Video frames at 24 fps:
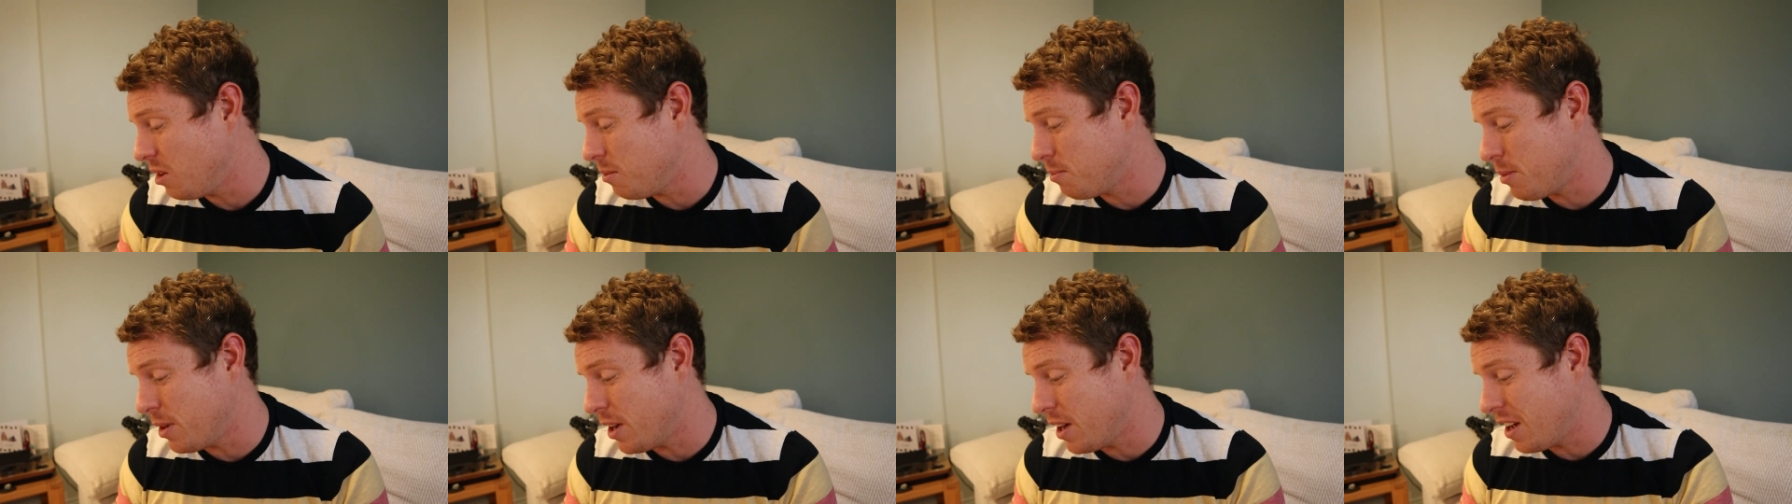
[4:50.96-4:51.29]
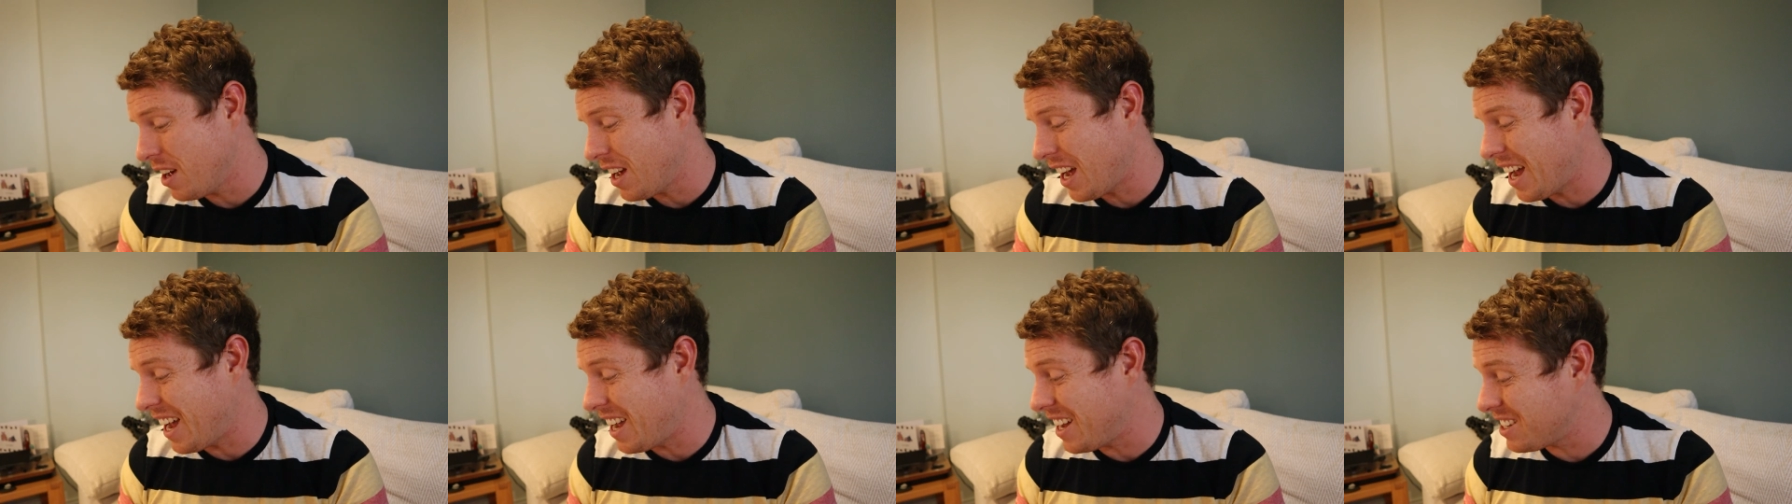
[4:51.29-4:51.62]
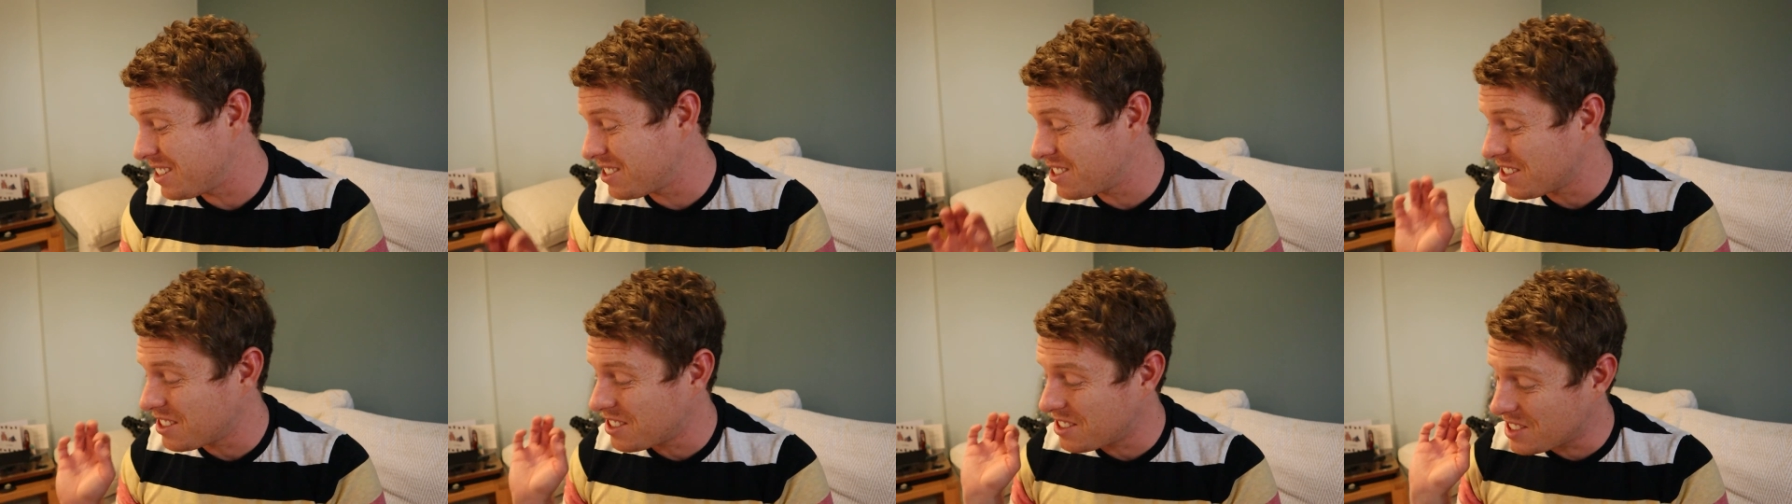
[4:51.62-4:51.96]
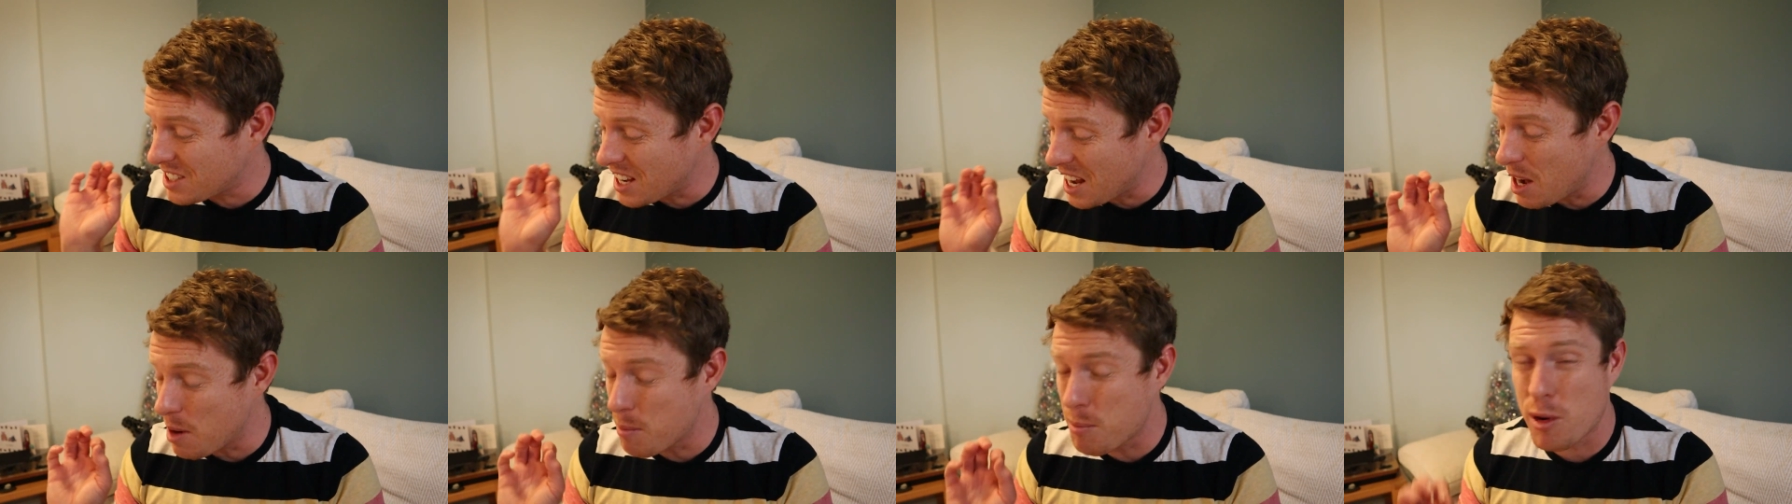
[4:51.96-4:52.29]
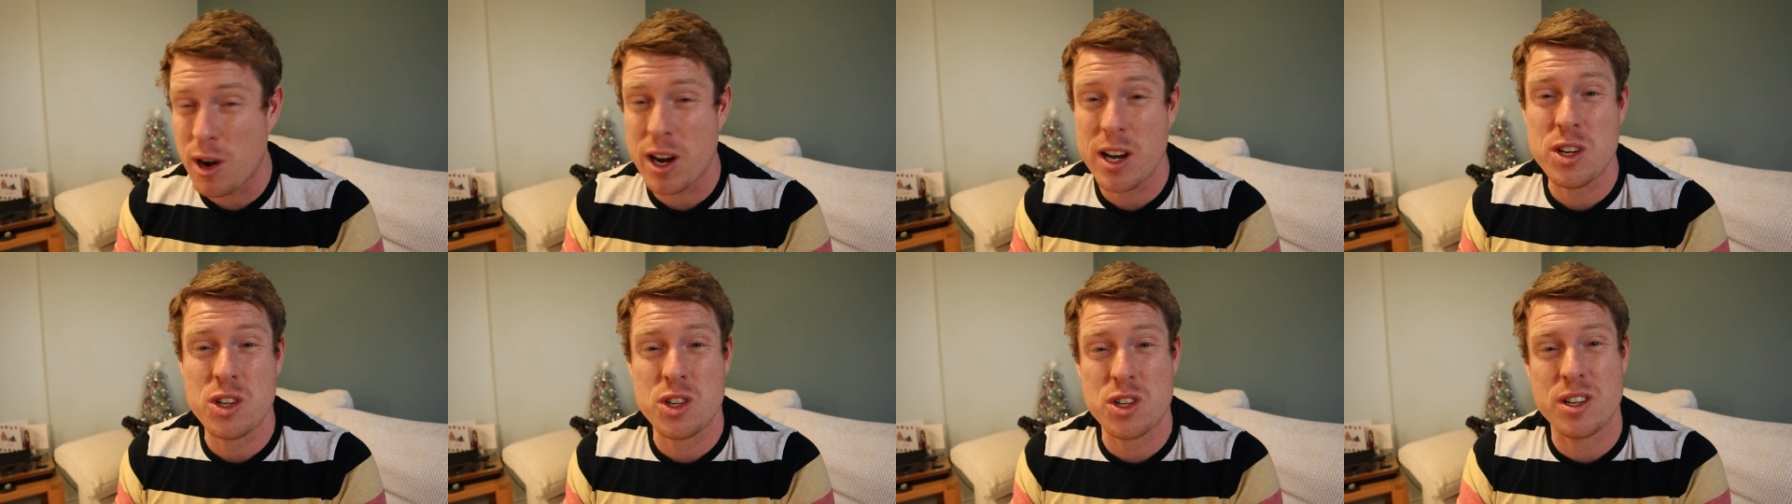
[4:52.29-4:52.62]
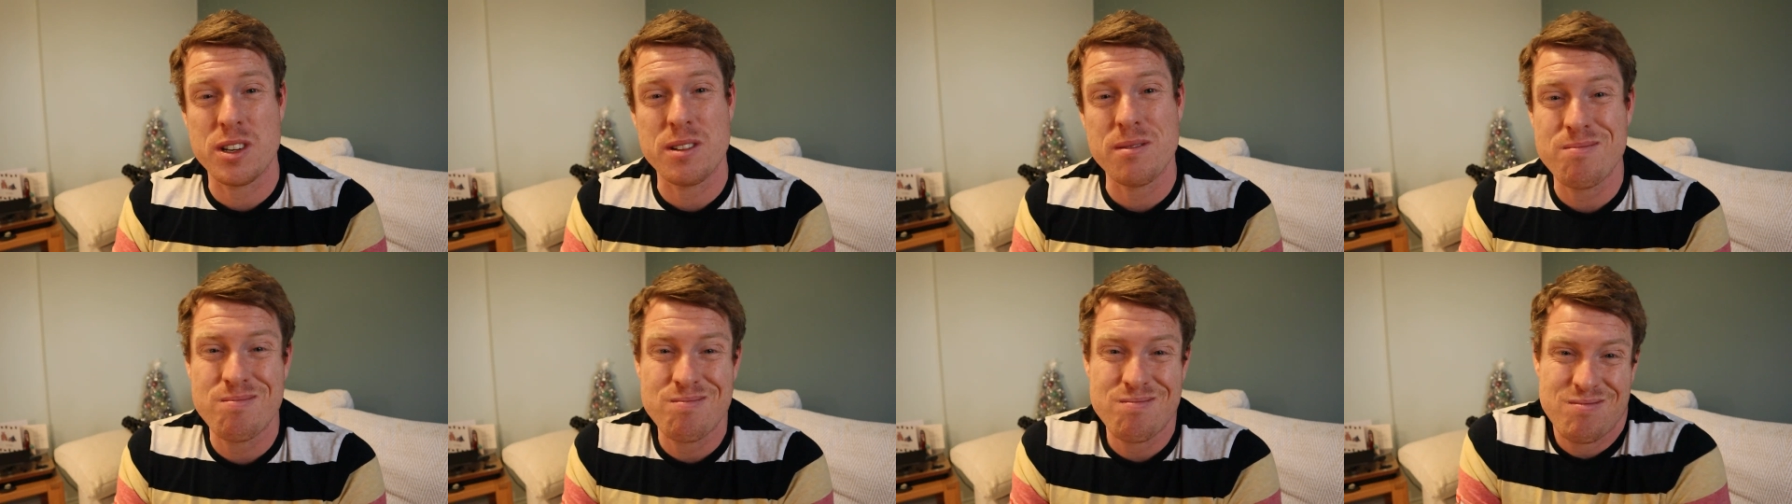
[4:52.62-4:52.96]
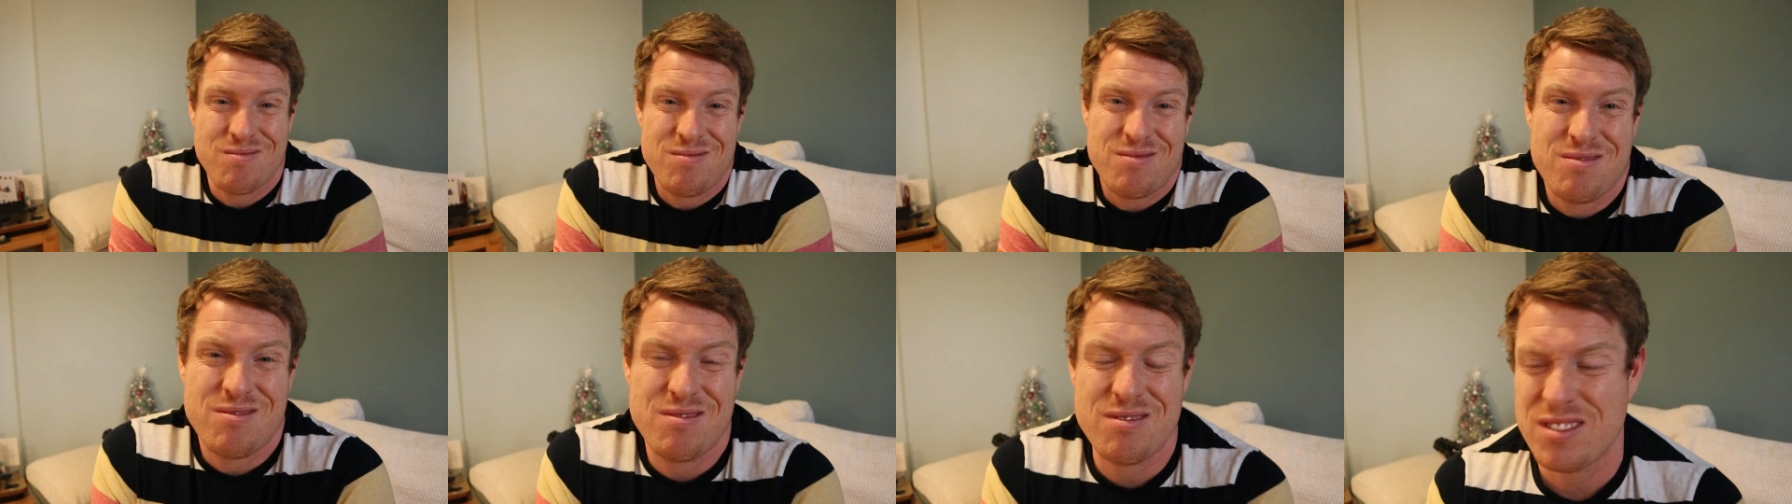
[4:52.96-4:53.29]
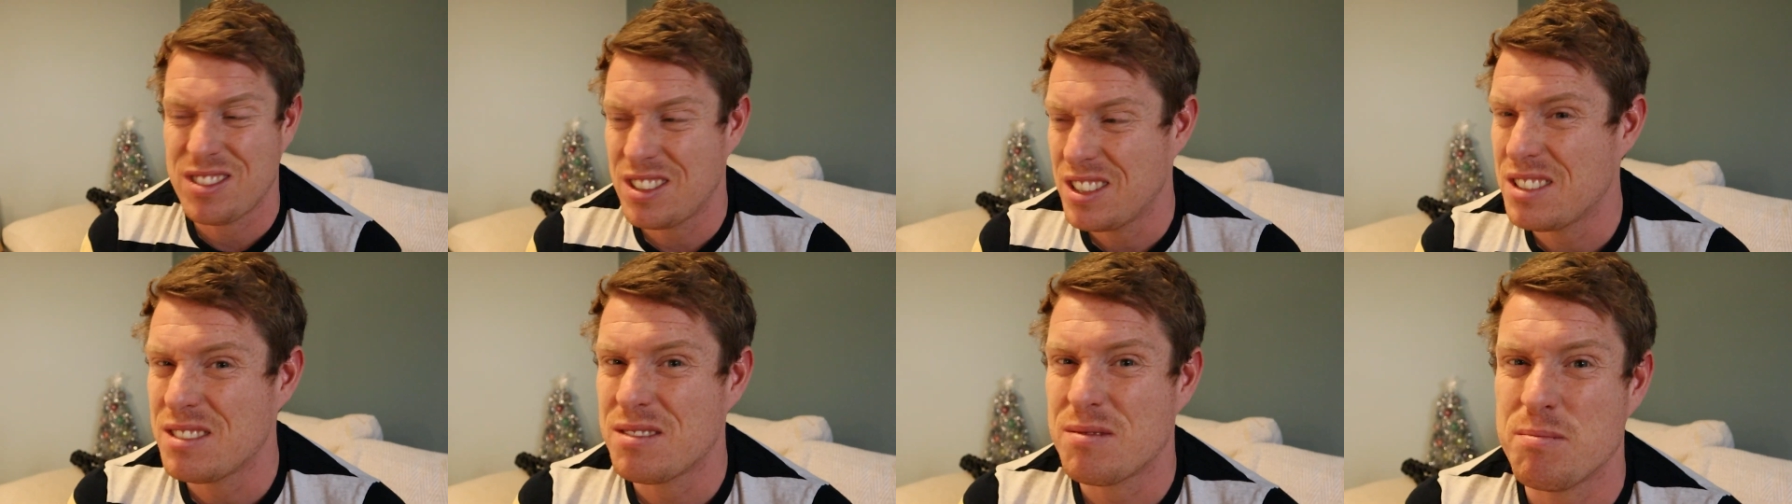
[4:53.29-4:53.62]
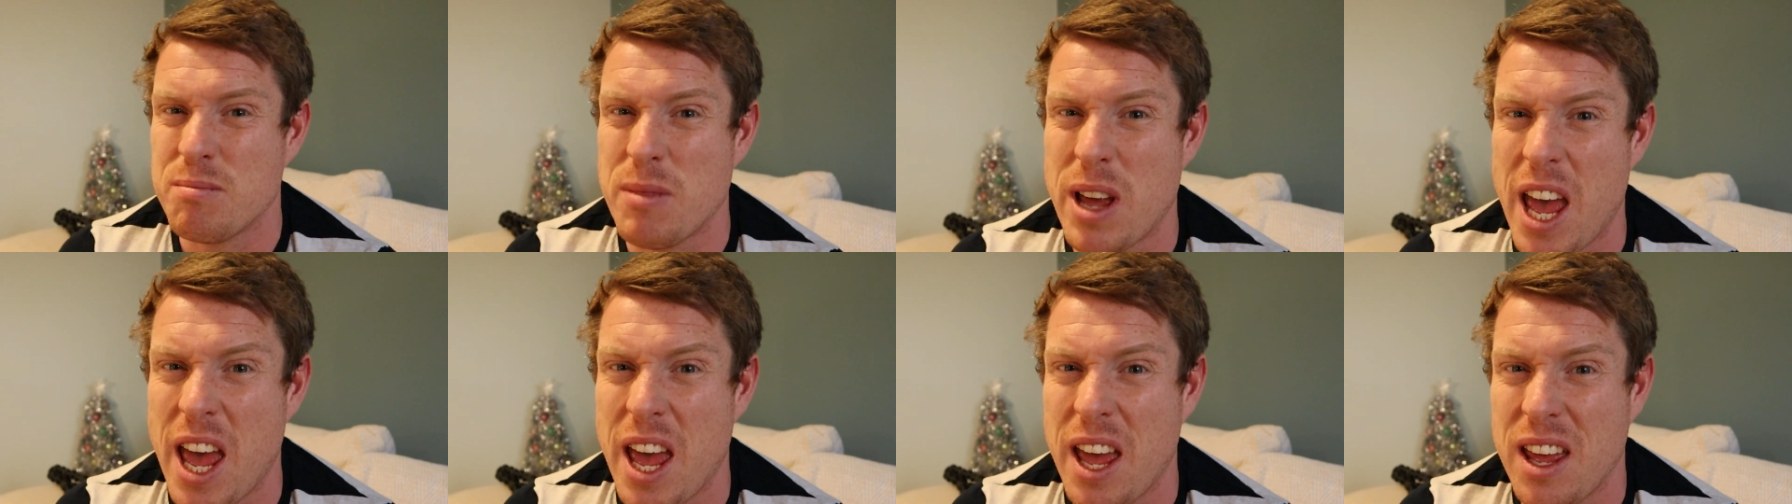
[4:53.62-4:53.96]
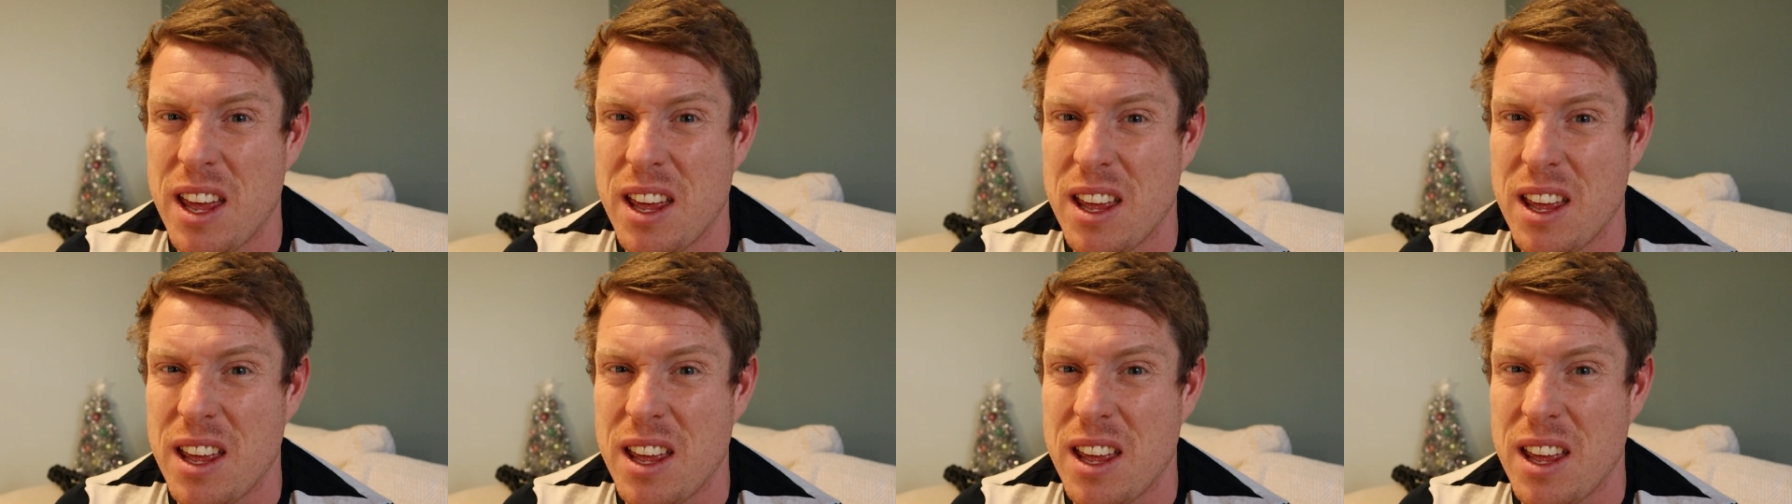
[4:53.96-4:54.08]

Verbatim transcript: you, but as a celebration, meh.